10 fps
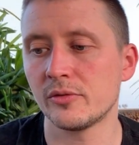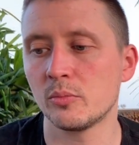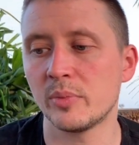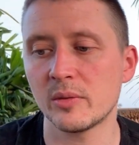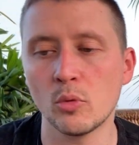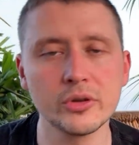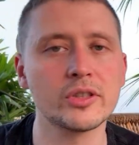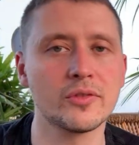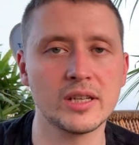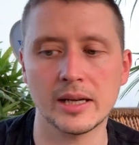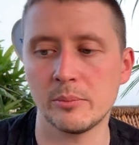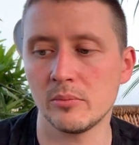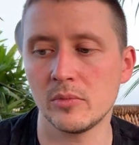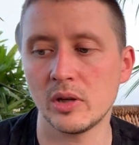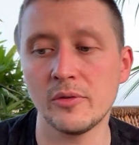But most of the time,
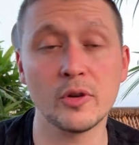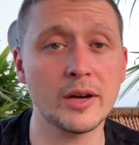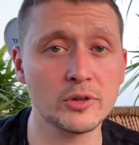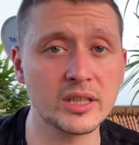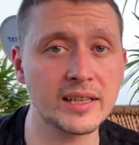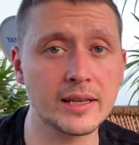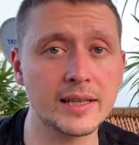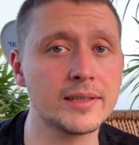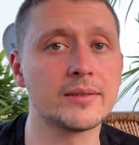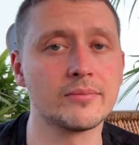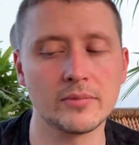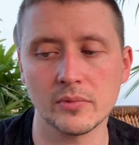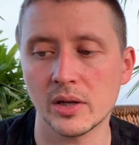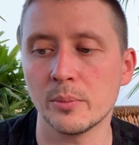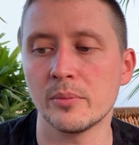if you have to take a guess,
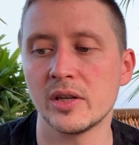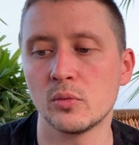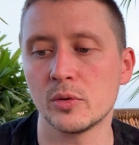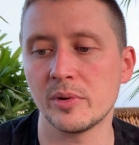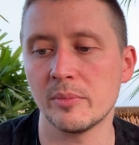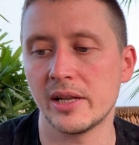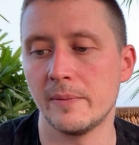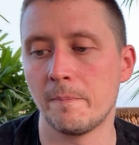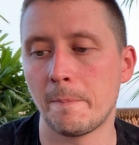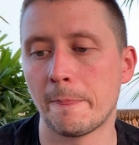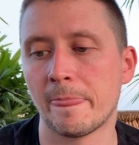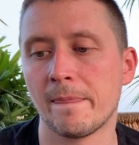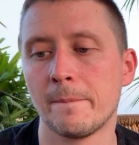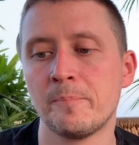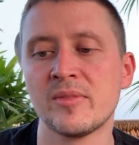it would be male.
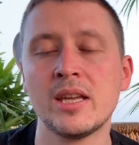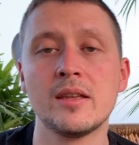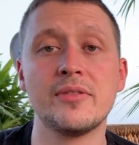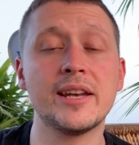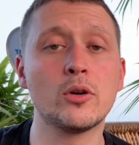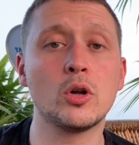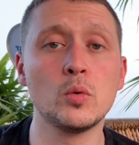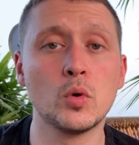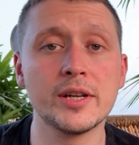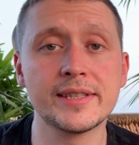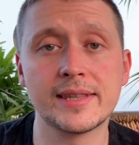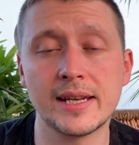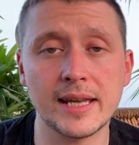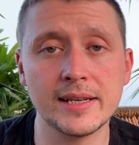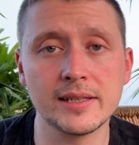Then all words that
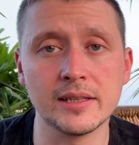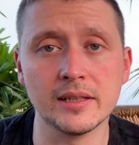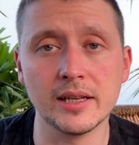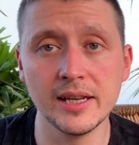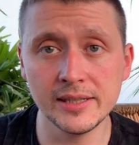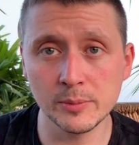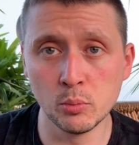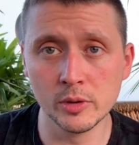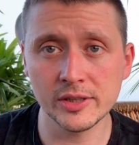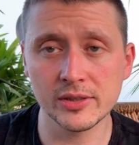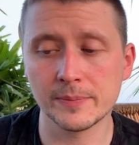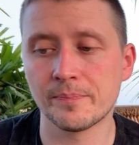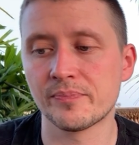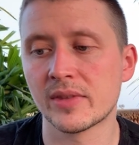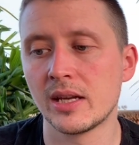end in ISMUS,
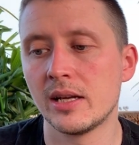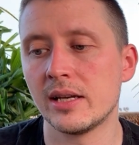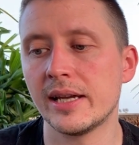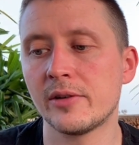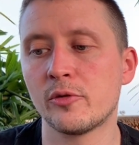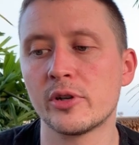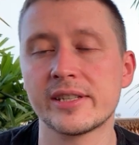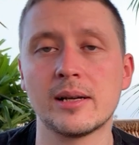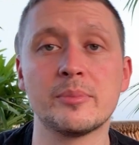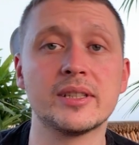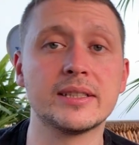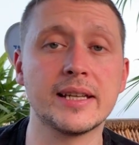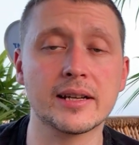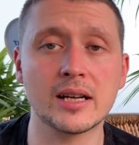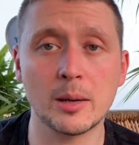like for example,
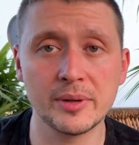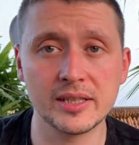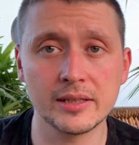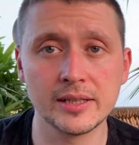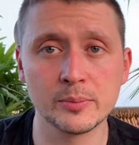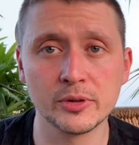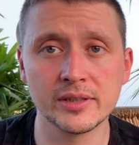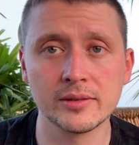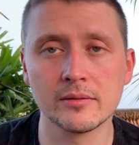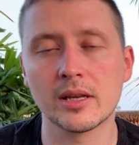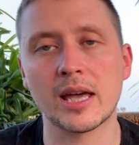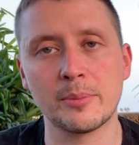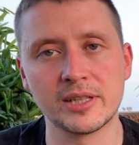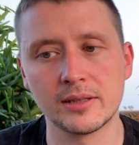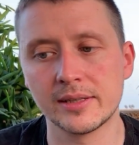der Kapitalismus,
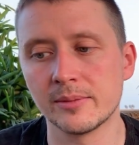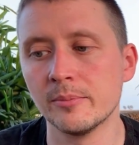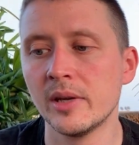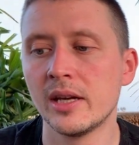capitalism,